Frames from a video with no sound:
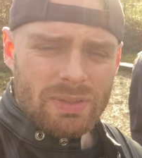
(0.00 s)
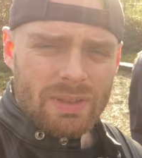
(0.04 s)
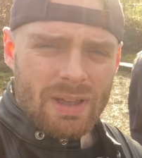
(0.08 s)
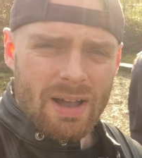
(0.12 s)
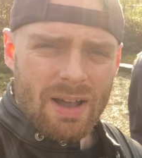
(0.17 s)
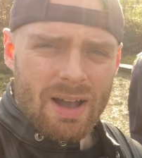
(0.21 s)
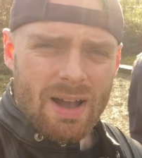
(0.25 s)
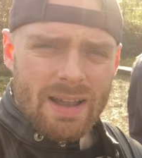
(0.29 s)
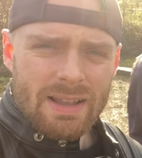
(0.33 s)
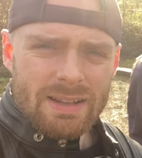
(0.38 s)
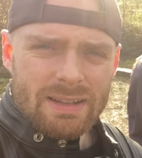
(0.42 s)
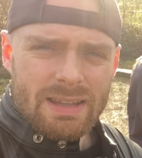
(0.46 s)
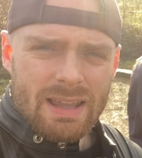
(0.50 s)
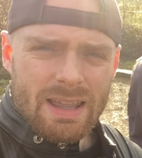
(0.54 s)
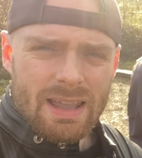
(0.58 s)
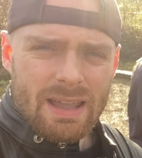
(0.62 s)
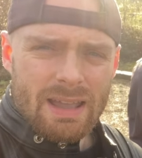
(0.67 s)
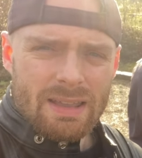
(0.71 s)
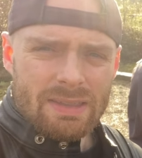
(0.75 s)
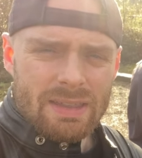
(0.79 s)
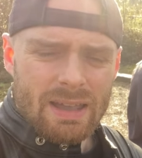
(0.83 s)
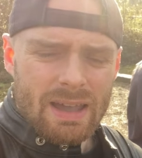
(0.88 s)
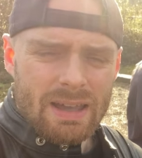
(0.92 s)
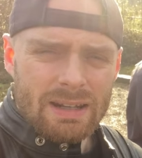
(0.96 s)
The
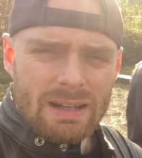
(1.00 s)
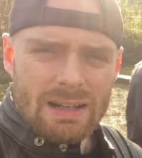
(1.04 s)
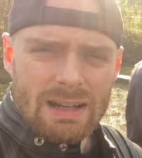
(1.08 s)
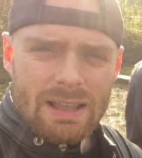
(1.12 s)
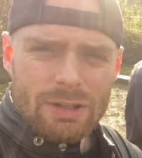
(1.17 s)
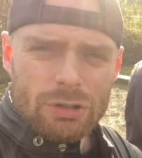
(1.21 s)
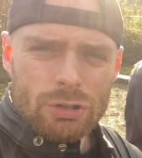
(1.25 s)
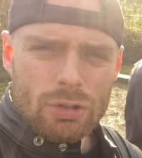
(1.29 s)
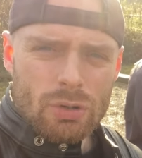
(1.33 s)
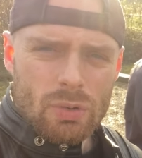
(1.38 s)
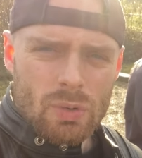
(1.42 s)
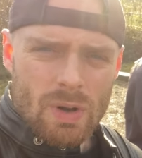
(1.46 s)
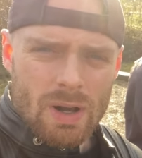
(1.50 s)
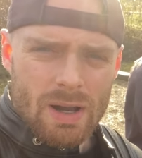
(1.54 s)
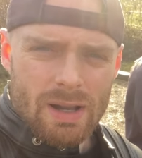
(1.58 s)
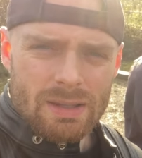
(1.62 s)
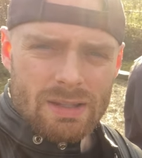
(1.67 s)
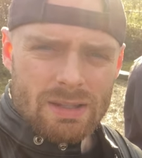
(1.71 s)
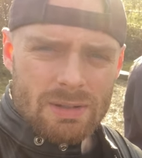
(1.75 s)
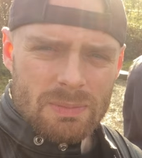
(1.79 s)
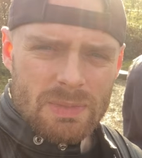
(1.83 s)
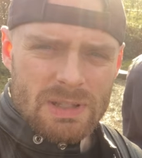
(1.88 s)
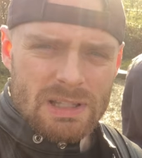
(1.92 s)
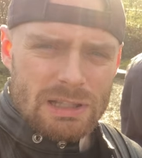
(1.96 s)
idea that an electrical
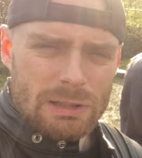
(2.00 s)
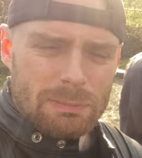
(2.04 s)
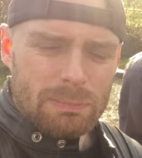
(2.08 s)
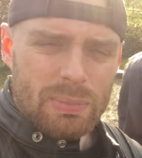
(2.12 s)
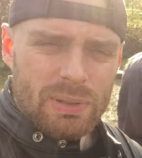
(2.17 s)
item is